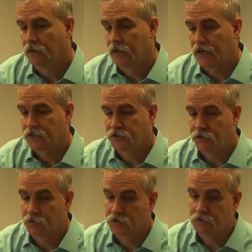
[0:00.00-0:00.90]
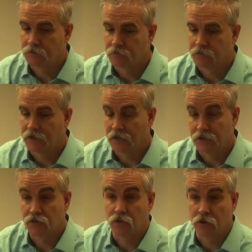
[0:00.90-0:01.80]
Last year was an
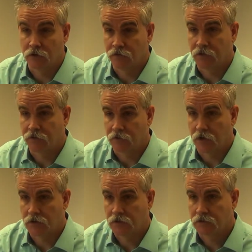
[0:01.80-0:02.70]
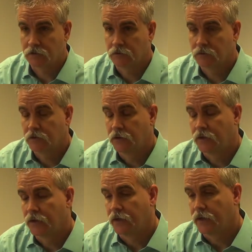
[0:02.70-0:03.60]
historic event for us,
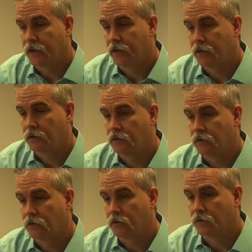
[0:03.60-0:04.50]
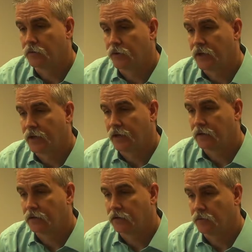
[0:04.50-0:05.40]
and we
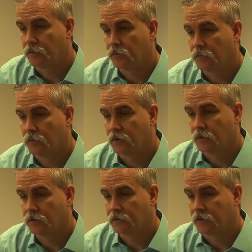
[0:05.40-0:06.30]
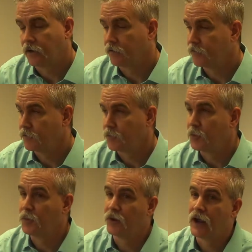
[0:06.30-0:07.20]
had, I don't even
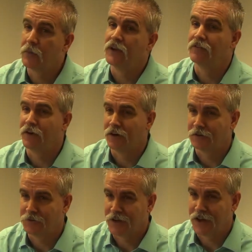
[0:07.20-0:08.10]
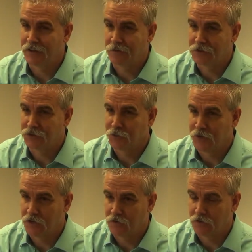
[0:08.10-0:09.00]
remember how many fires we had. There were so
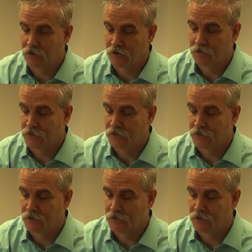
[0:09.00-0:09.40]
many going on at